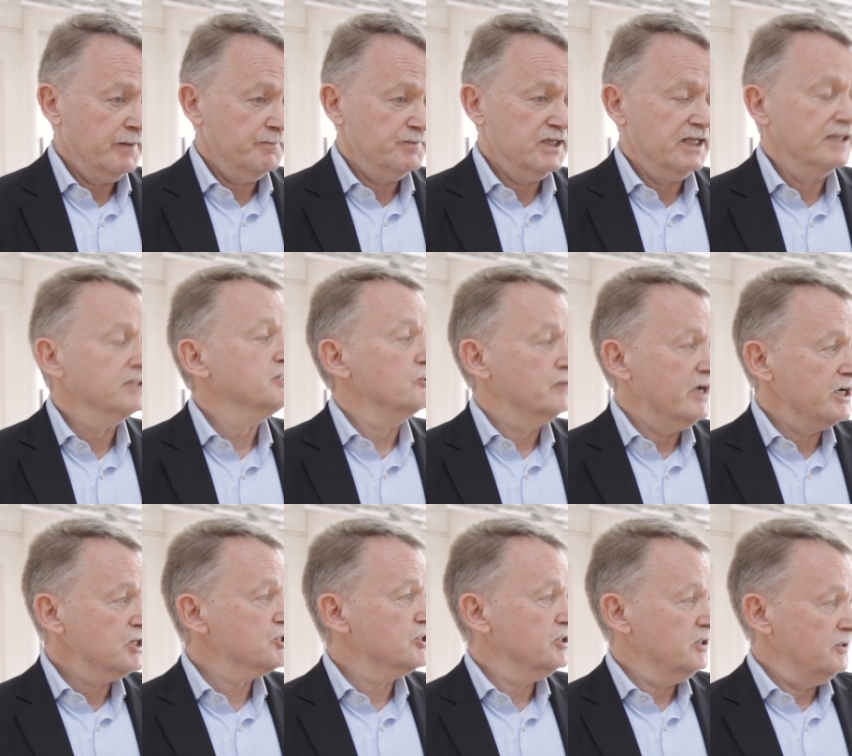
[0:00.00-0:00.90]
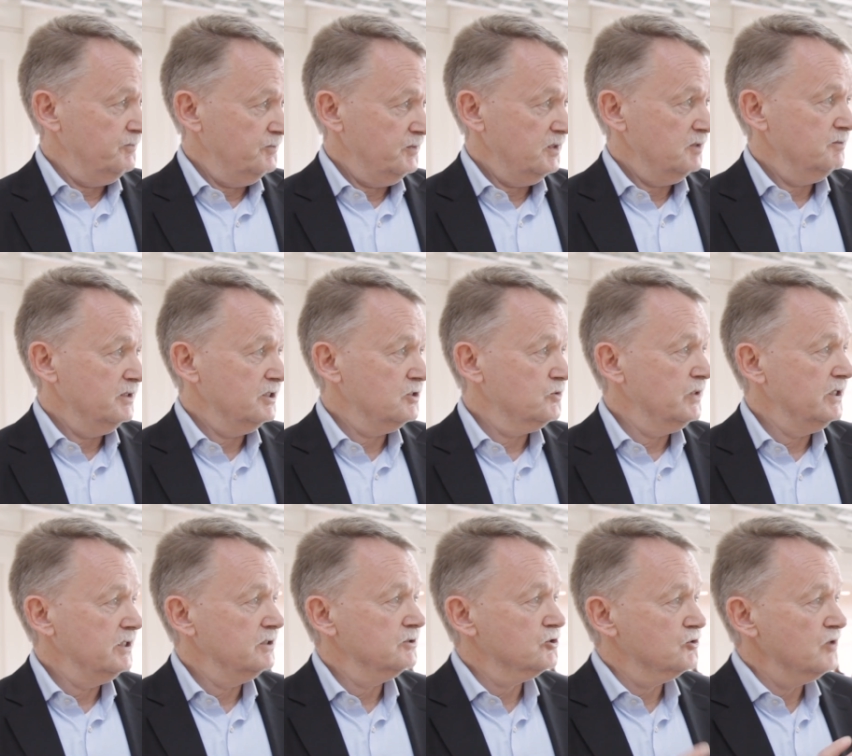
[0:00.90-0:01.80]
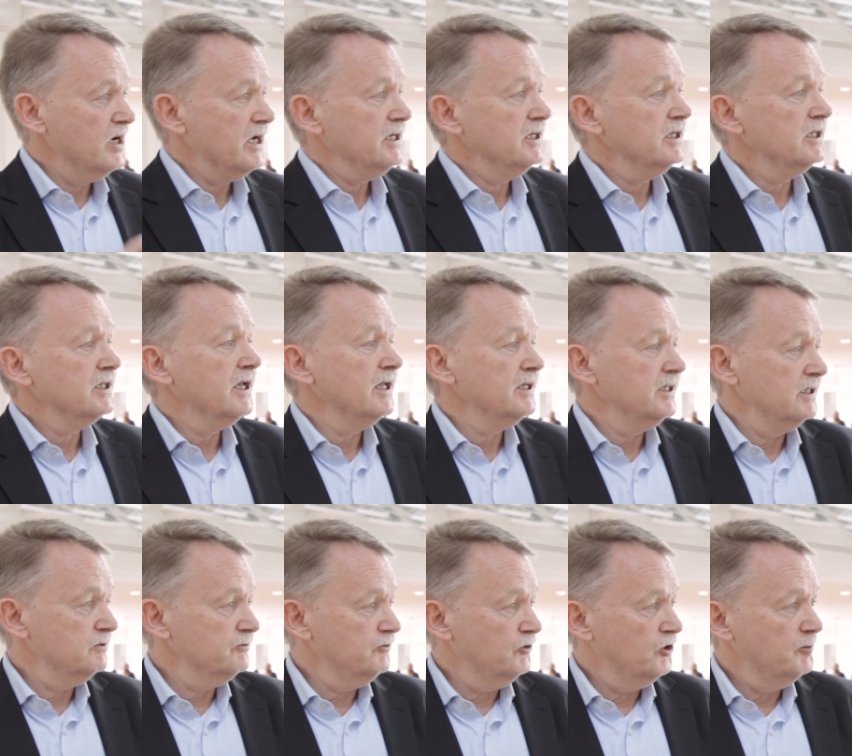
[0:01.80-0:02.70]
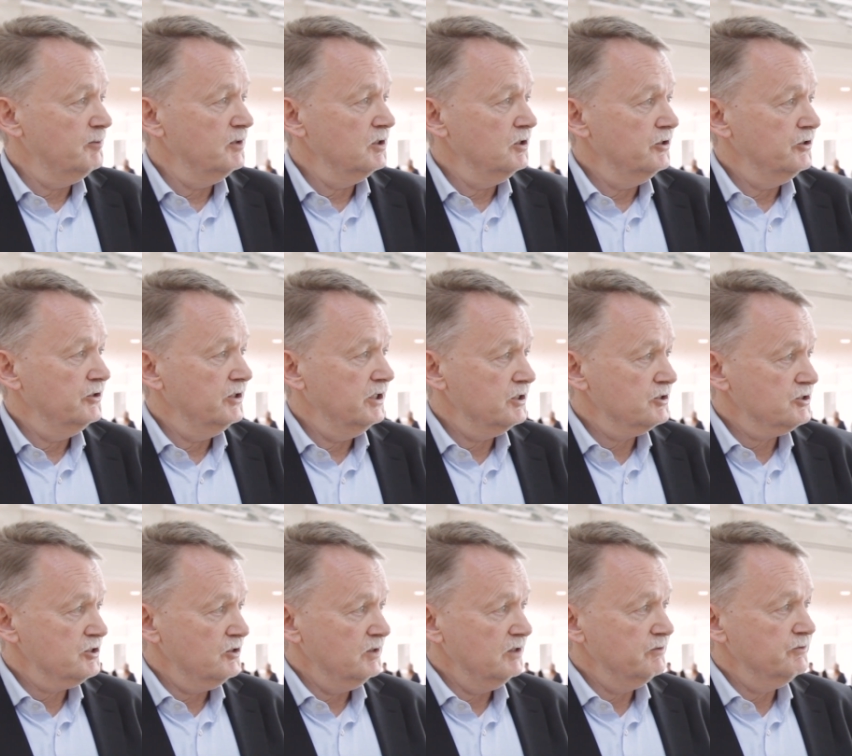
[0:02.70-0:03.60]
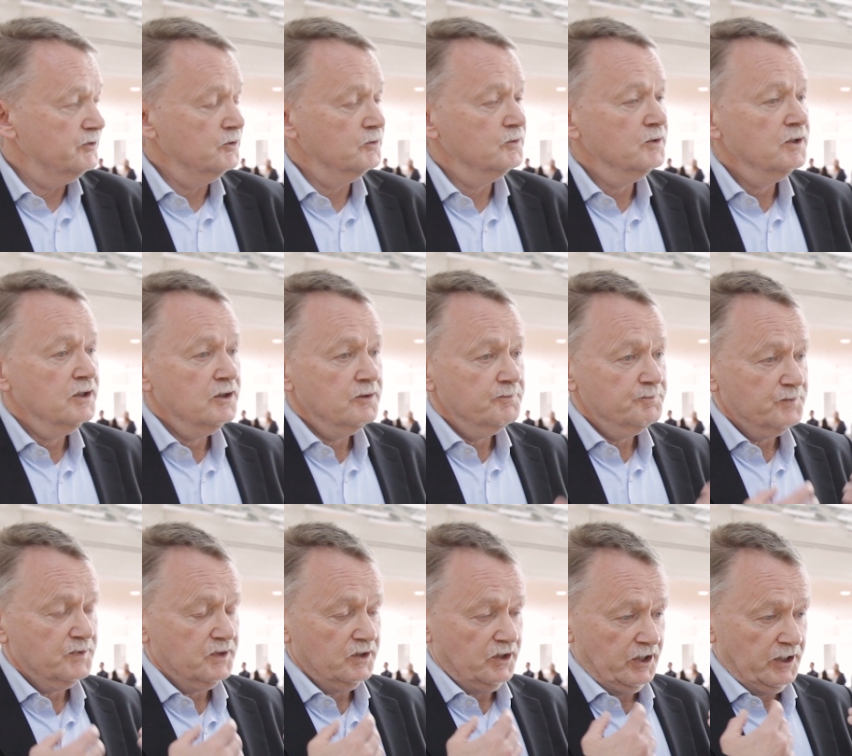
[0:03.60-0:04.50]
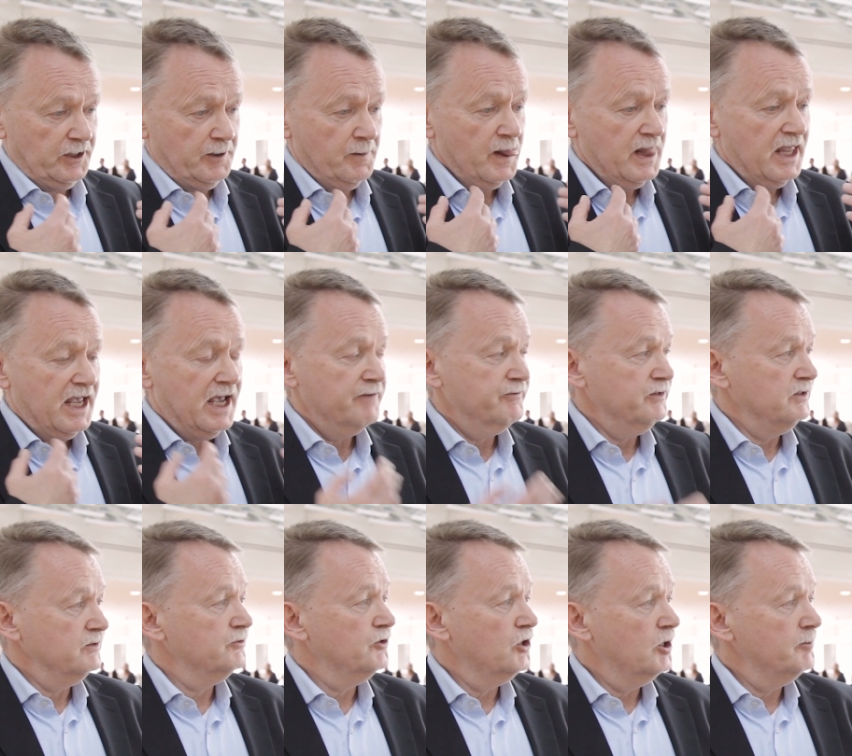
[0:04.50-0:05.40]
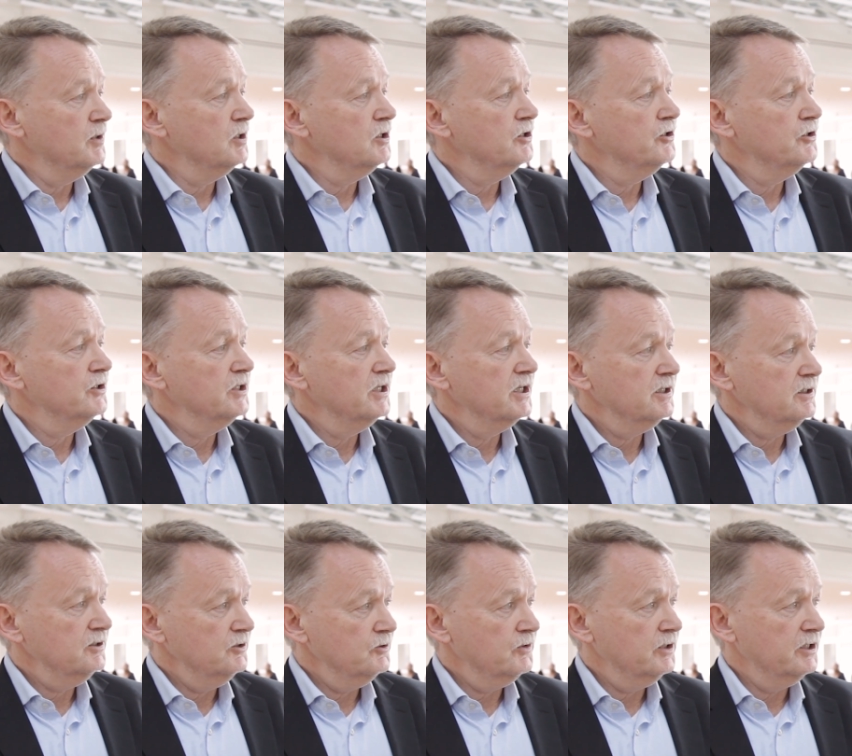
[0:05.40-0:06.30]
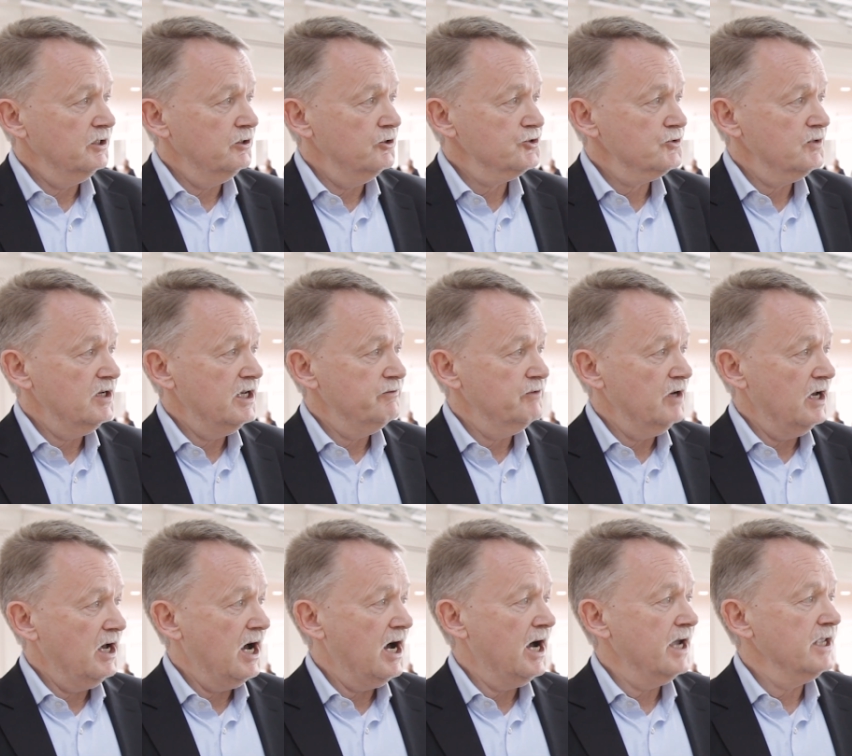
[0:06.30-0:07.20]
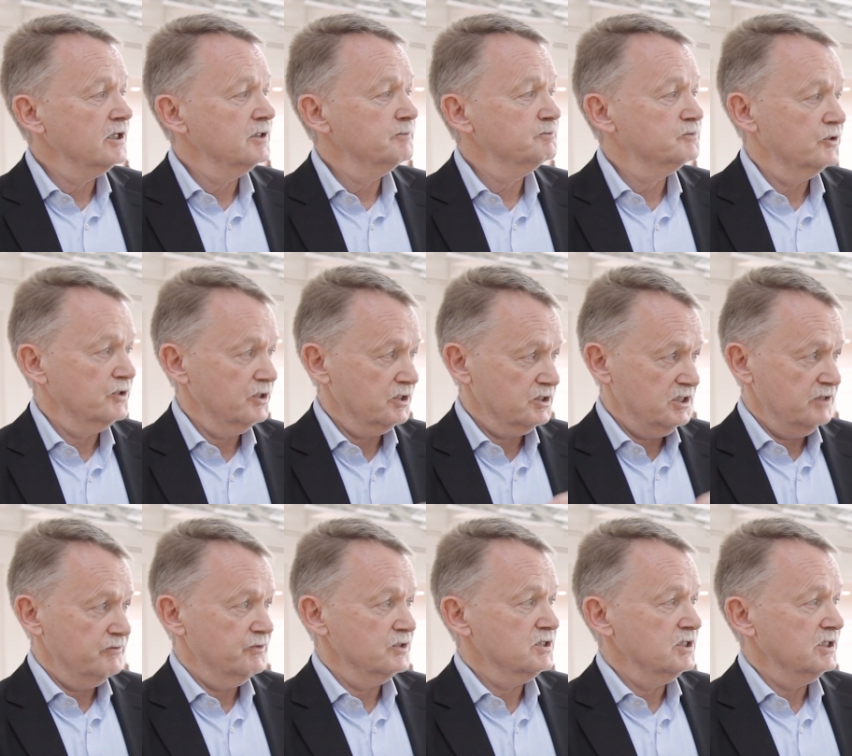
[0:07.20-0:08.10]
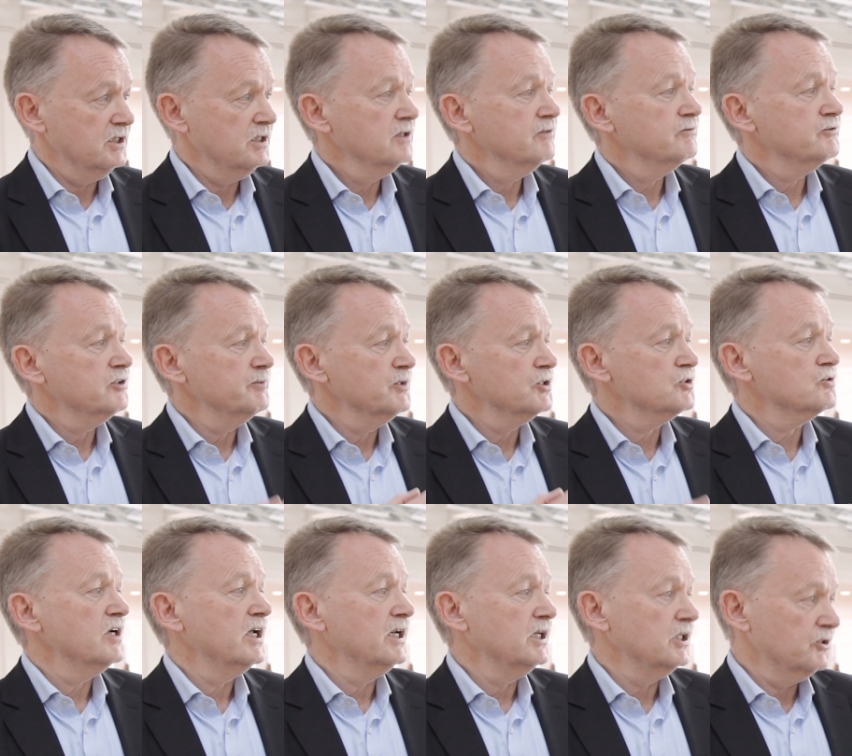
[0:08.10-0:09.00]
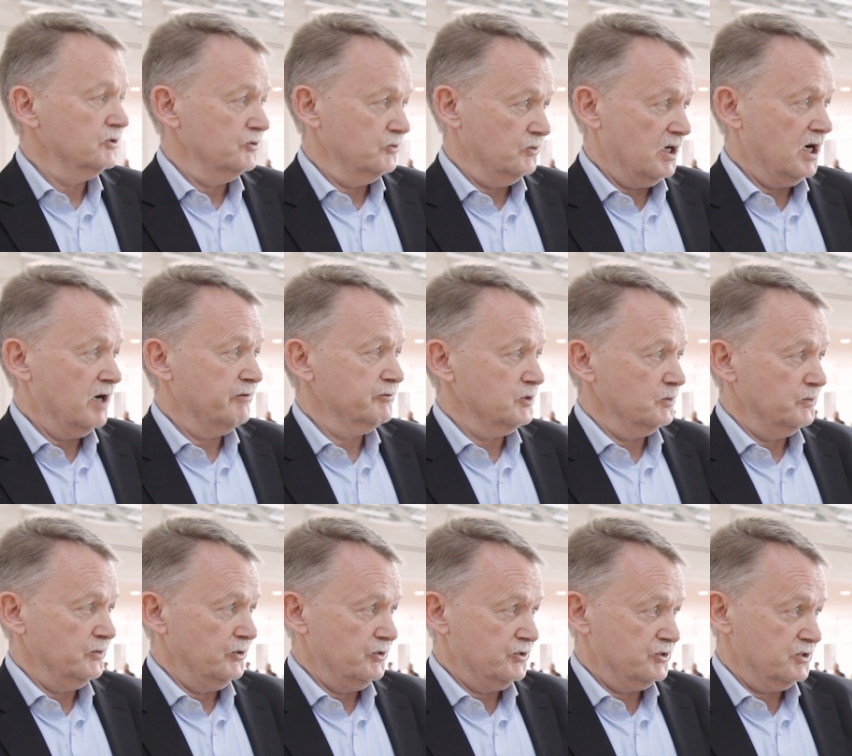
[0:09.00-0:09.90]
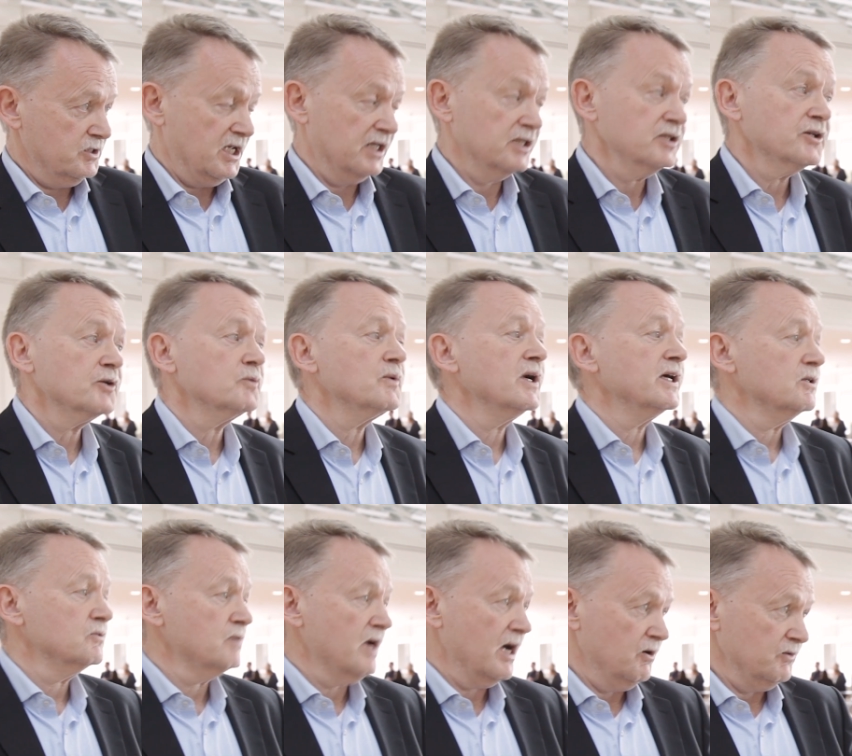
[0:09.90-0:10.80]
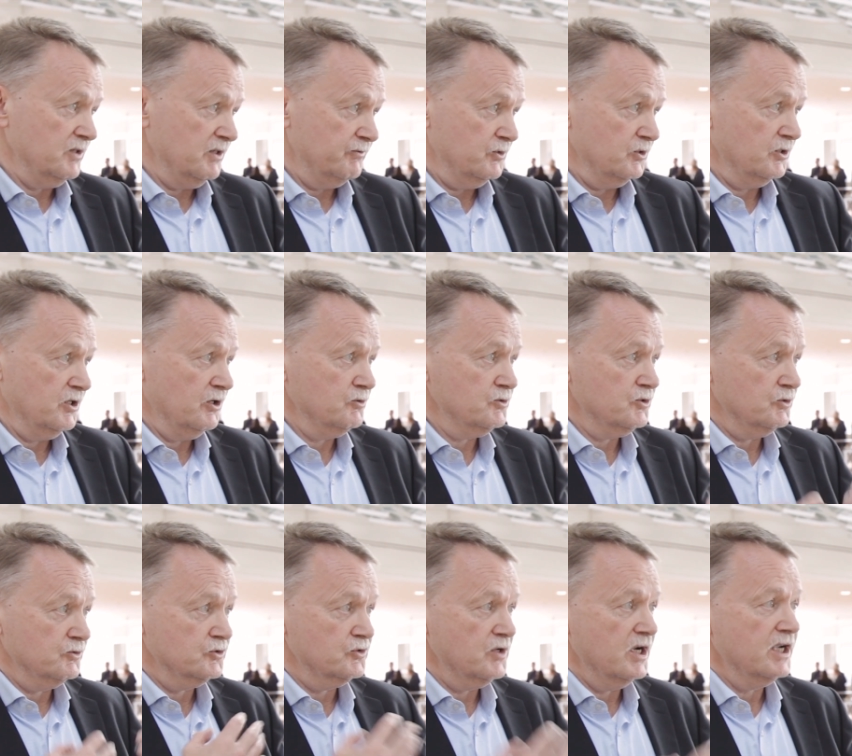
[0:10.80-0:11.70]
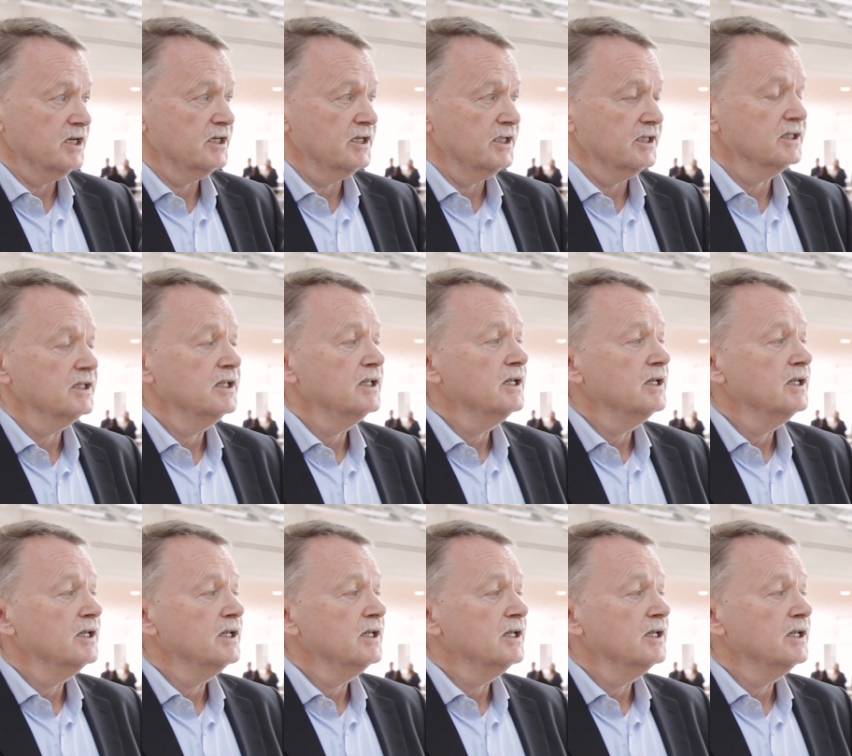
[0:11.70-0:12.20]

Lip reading: the interaction between training and informal learning. So if you have informal learning, you can also have a higher productivity from the training you do afterwards. And the other way around, if you go to training,